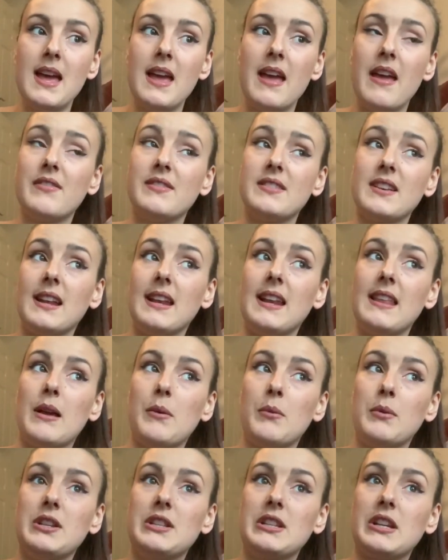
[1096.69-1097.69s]
if suddenly they
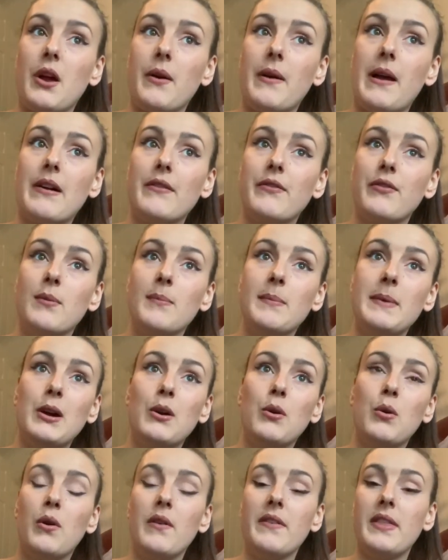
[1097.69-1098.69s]
wanted to go out for a
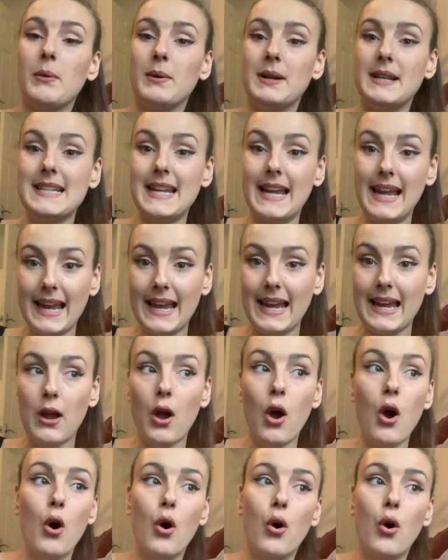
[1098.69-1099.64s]
meal or if they wanted to eat